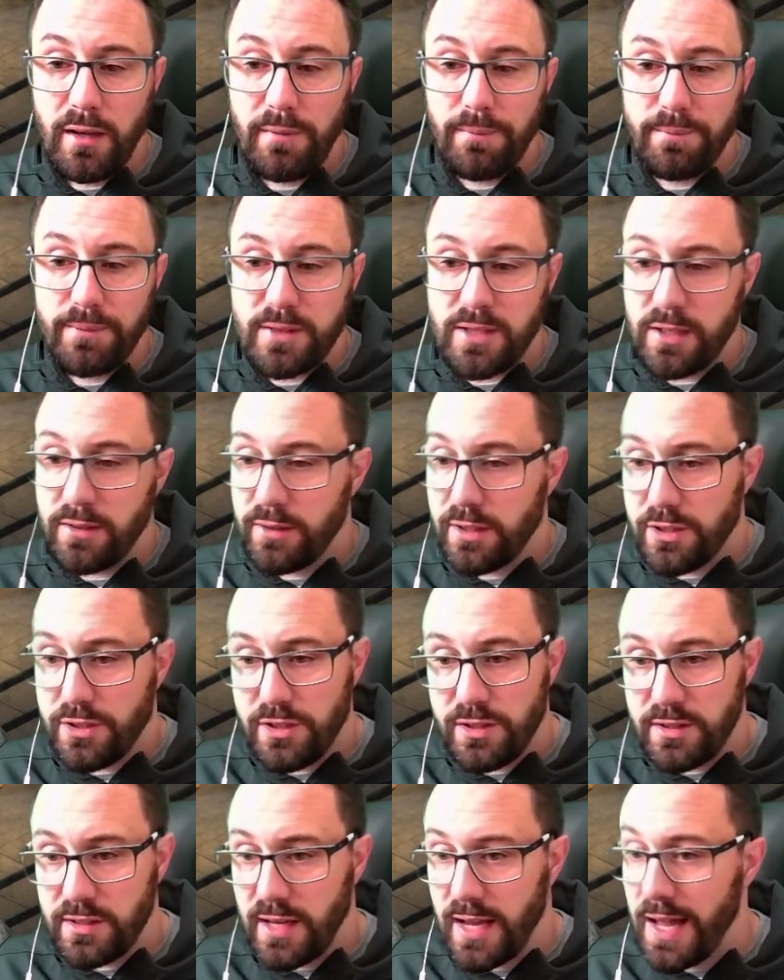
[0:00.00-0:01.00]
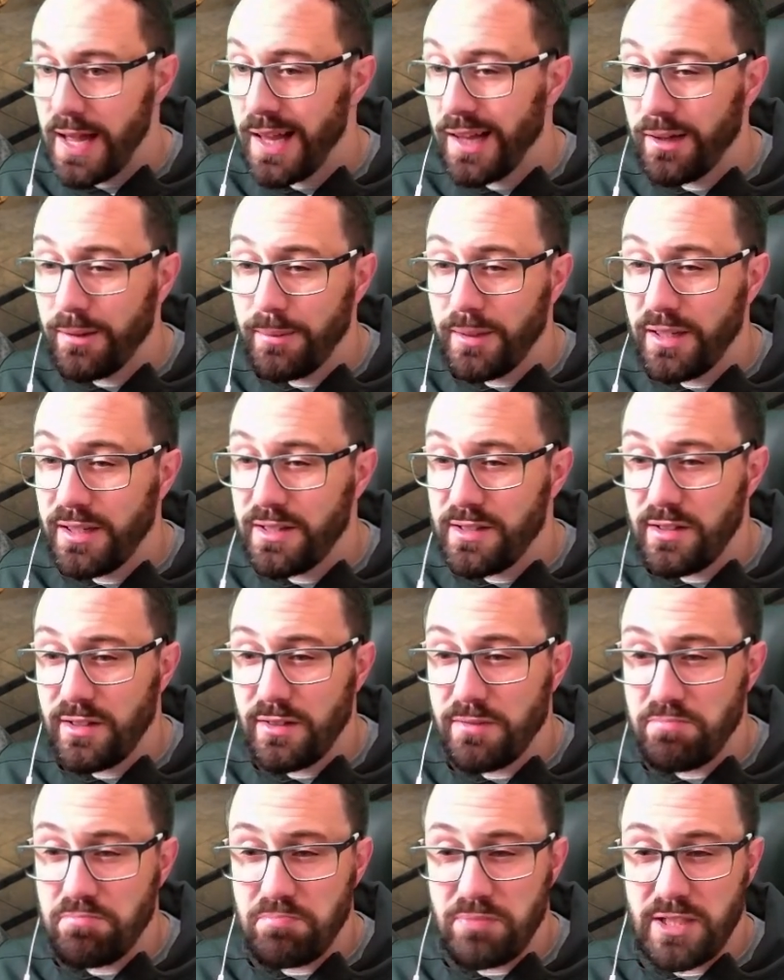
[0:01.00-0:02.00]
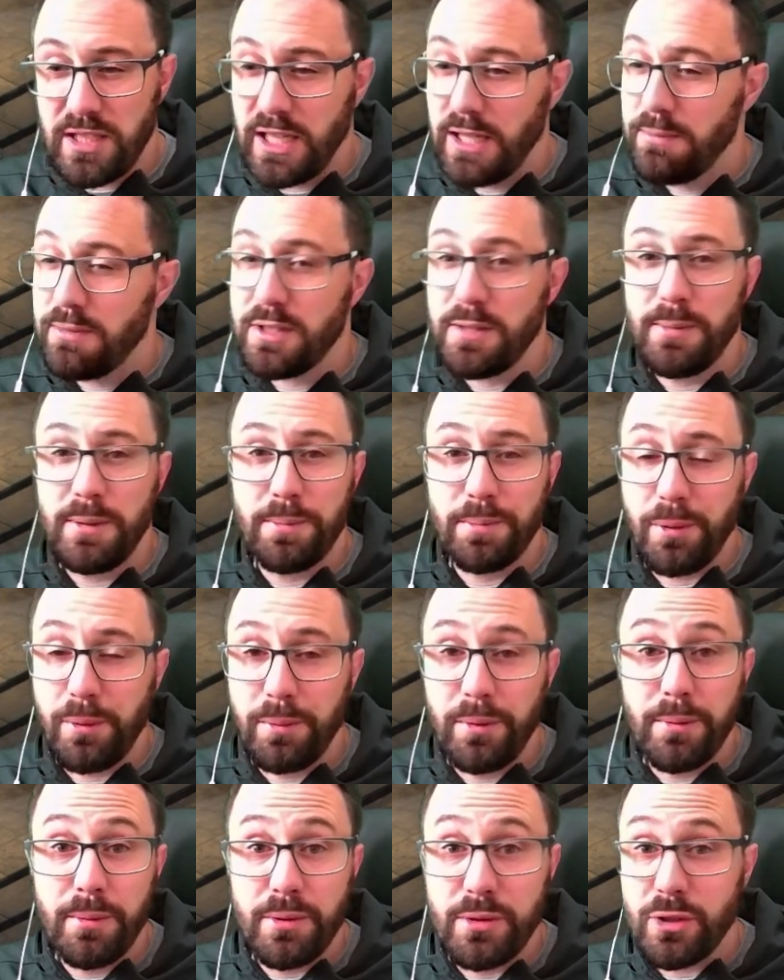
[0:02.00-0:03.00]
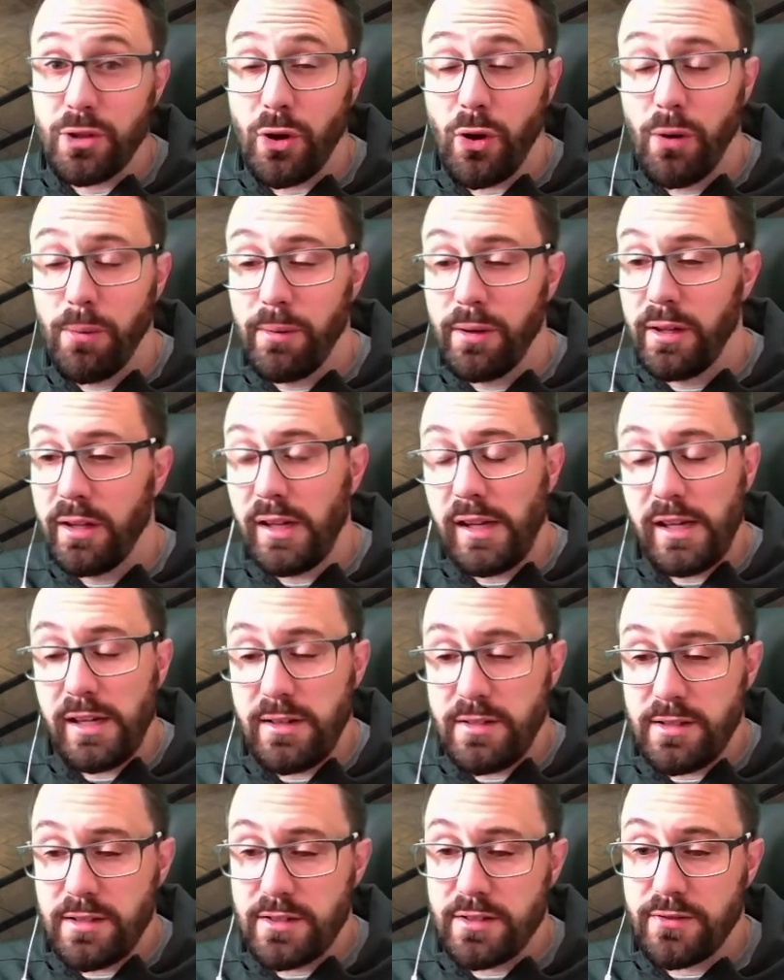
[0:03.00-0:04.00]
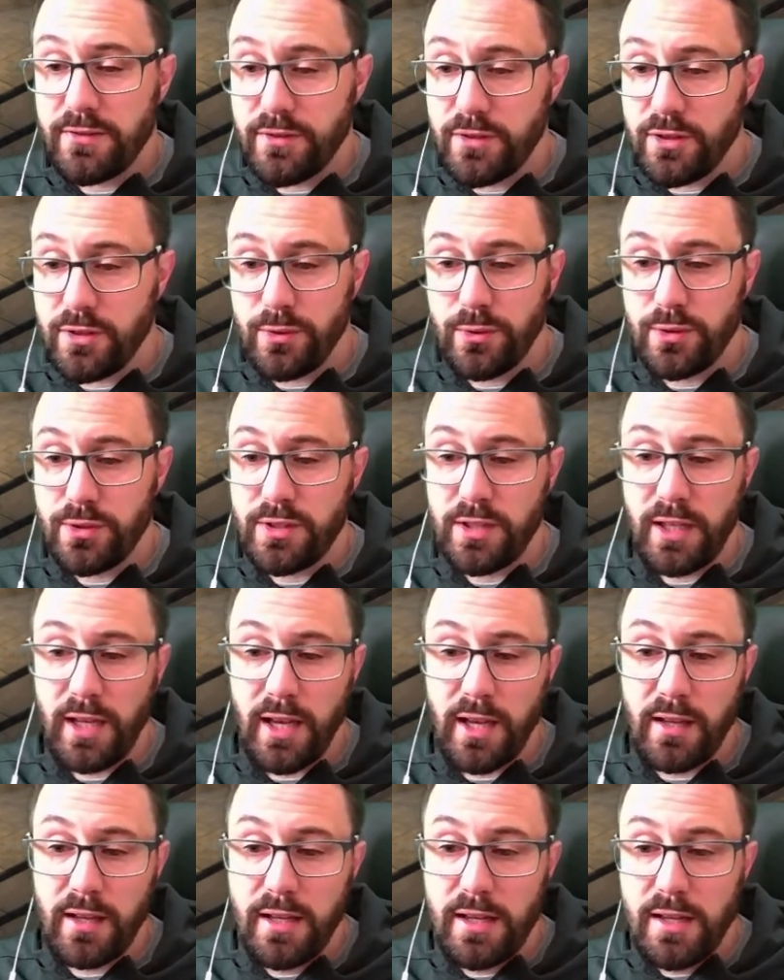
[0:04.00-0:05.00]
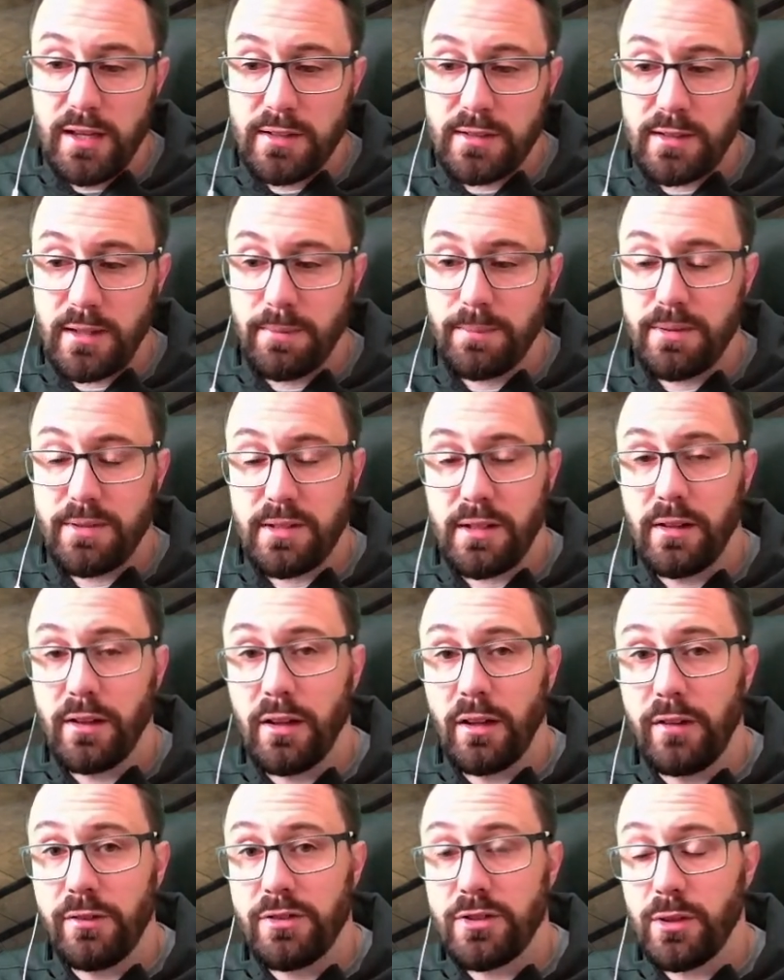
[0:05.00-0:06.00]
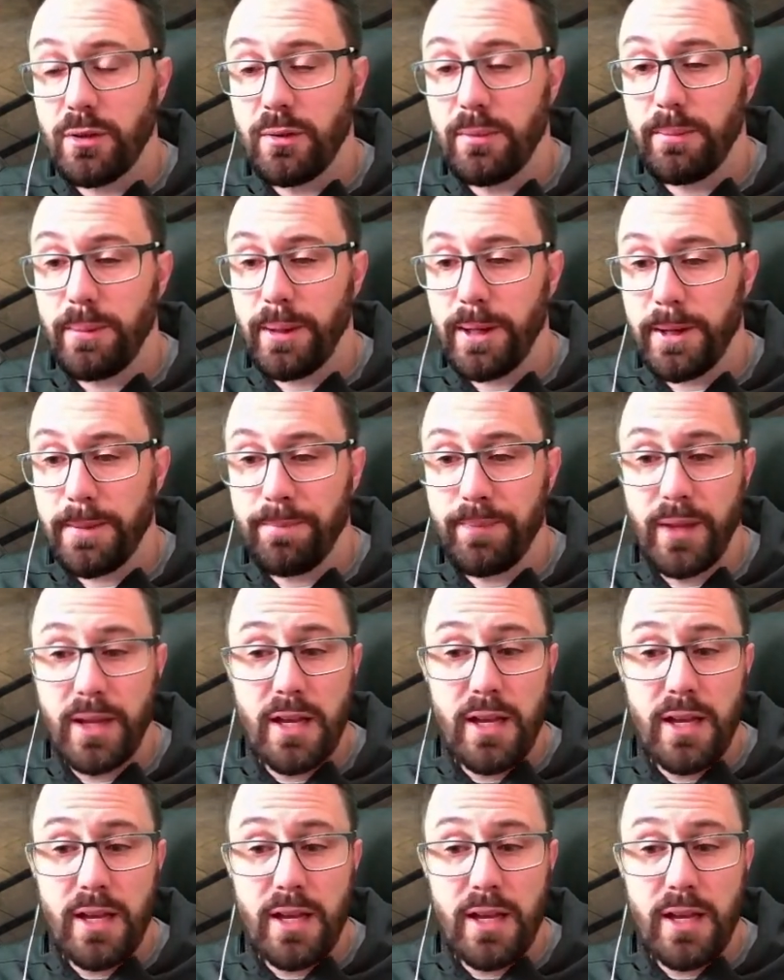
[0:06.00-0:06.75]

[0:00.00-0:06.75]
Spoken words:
Tarash's helmet seems to be probably the most common and easiest source to get, 10% life stolen per hit.